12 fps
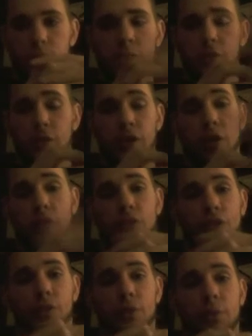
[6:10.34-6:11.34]
it's
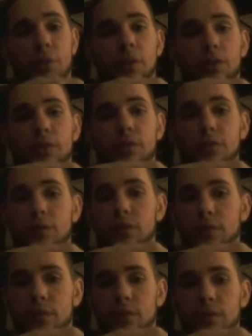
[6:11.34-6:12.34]
encouraging for the Bills.
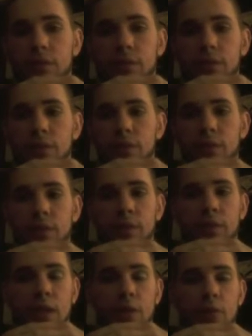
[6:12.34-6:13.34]

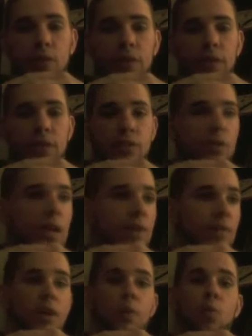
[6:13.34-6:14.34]
I know these guys don't
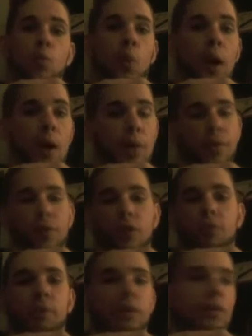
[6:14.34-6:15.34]
have a wealth of
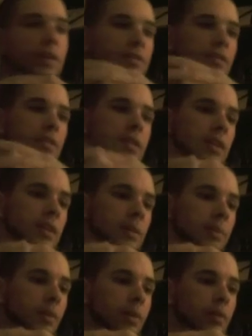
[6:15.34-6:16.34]
experience in the
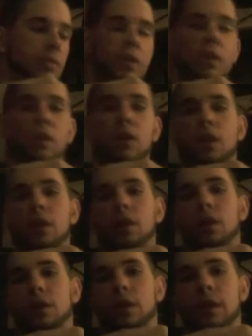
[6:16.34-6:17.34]
pros.
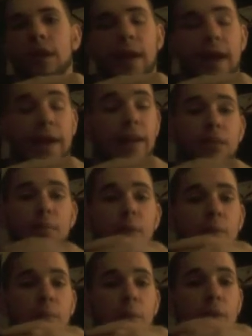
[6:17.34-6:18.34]
Hackett has been
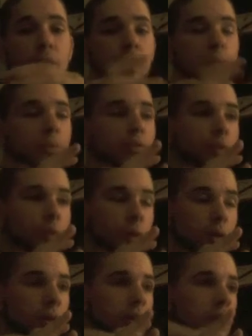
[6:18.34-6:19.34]
with Buffalo
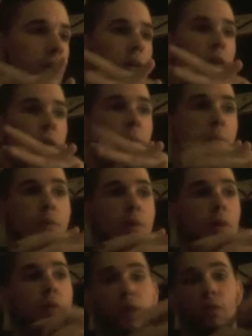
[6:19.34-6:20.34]
before.
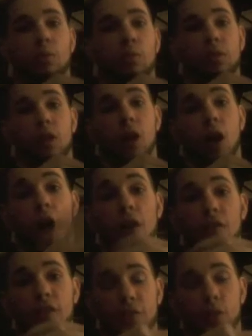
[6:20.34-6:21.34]
Marrone was an
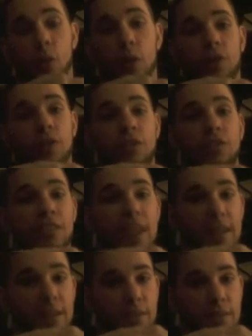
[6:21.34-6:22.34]
offensive coordinator for the
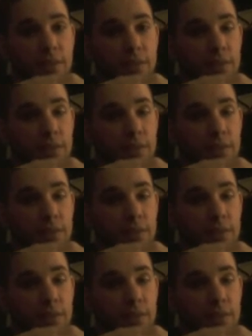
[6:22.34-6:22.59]
Saints